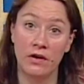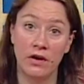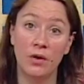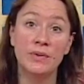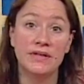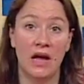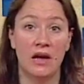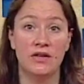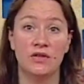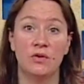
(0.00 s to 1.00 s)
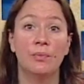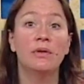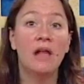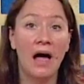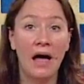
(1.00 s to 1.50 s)
herbicide to
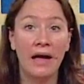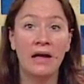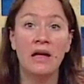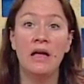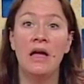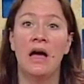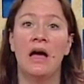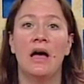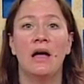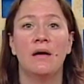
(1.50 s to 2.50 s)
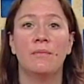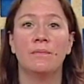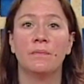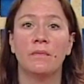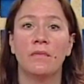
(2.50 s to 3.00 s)
apply,
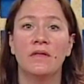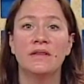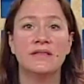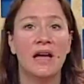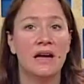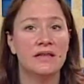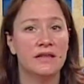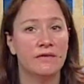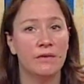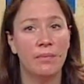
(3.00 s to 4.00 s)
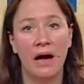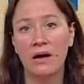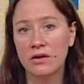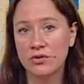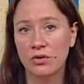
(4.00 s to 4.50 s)
the size of a
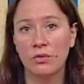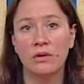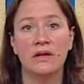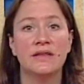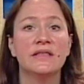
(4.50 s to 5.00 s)
biocontrol release,